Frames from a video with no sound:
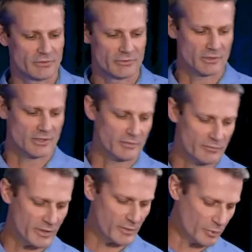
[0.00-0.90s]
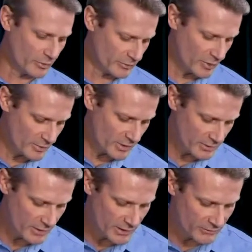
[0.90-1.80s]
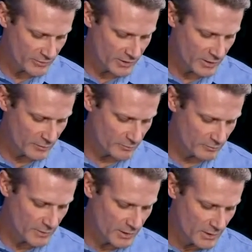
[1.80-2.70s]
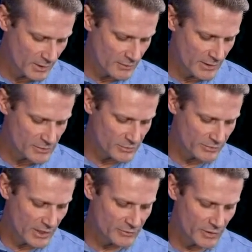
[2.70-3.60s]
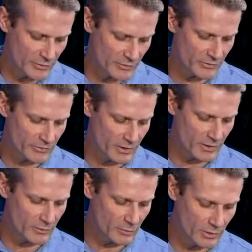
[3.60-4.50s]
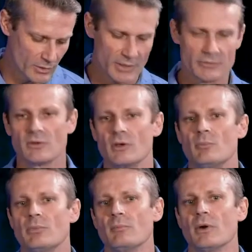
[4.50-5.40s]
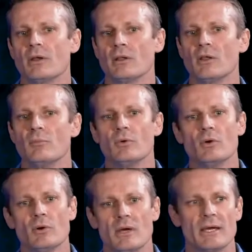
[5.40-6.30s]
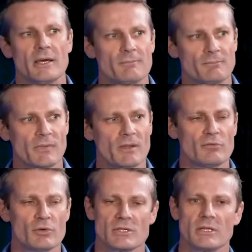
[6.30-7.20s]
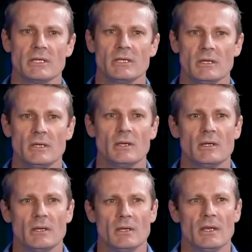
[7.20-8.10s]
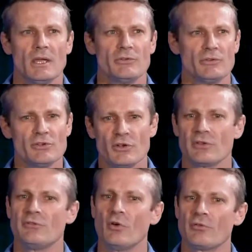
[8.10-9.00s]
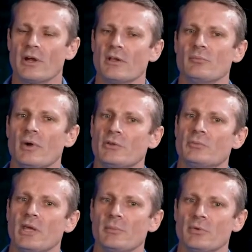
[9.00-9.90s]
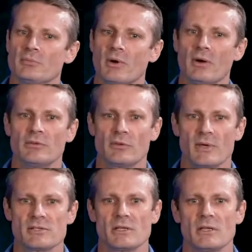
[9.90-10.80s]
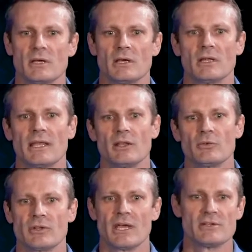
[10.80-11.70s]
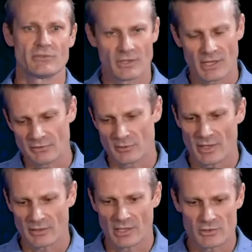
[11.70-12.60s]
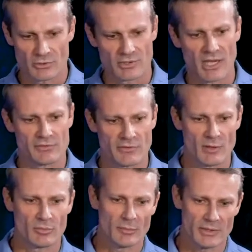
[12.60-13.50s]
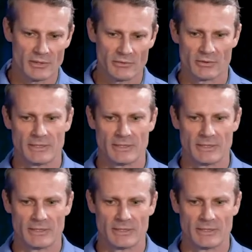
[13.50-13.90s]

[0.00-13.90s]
is a very important topic that the Electrical Safety Office would like to promote a lot more. Unfortunately, it's usually not in the forefront of most people's minds, especially landlords and agents, I guess, about the electrical safety of their properties.